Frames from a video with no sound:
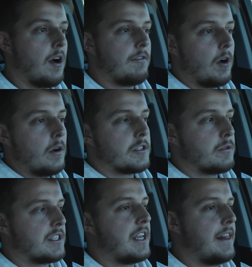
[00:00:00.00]
I've also
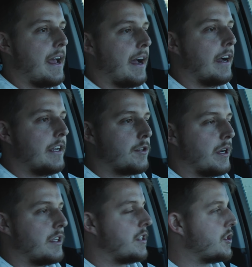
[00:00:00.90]
seen that eye
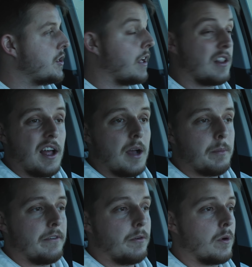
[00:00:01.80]
transition a lot
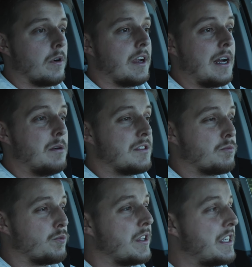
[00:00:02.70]
before, and I was
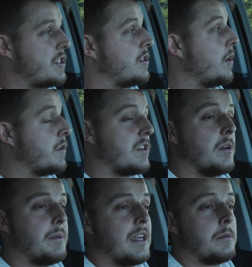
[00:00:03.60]
really stoked
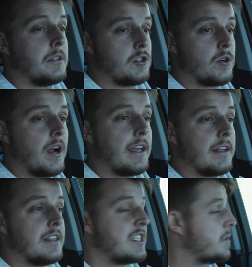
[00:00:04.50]
to be able to try
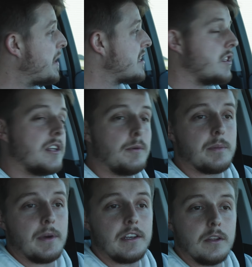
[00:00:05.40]
it, especially
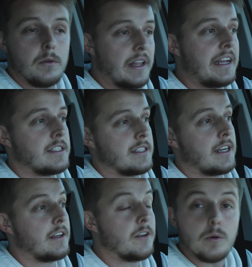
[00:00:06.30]
with my new lens that
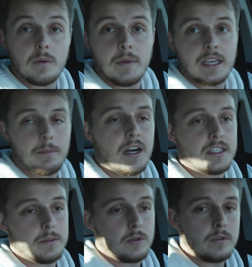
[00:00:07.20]
I knew would make it
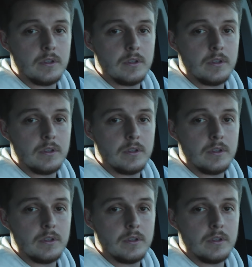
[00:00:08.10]
possible.